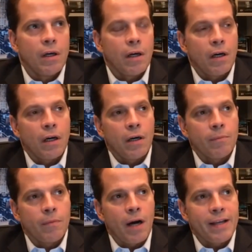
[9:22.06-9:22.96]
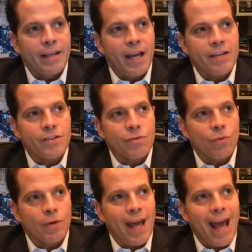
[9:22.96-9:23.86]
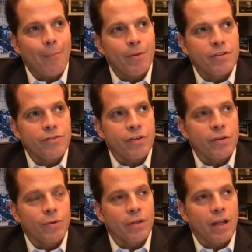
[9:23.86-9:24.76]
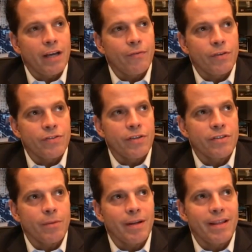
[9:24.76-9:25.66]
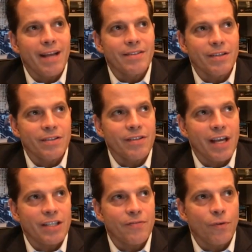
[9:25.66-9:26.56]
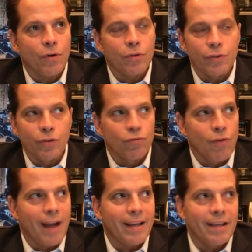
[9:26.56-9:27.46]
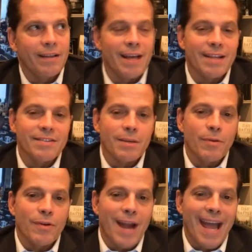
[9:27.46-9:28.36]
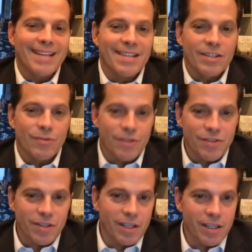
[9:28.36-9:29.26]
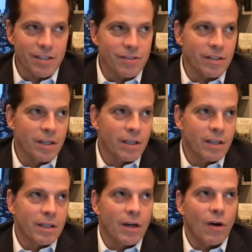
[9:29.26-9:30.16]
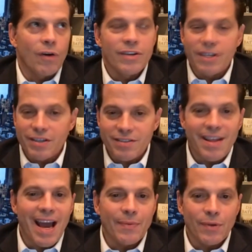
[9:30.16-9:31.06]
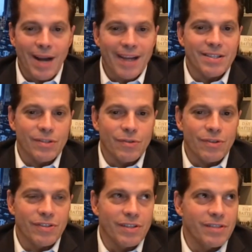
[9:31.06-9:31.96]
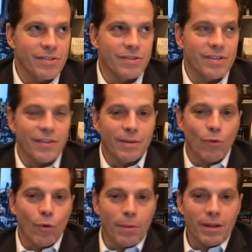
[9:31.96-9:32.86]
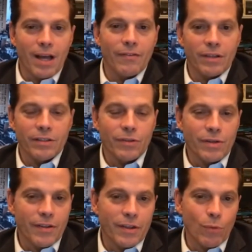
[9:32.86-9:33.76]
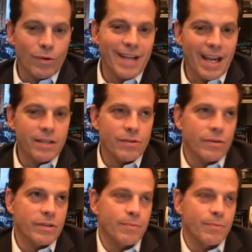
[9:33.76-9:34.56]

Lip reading: I guess what happens to you in life, and you see somebody that's successful, you reckon that some of their eccentricities are just that, they're eccentricities. There's nothing more malevolent or nothing more dangerous.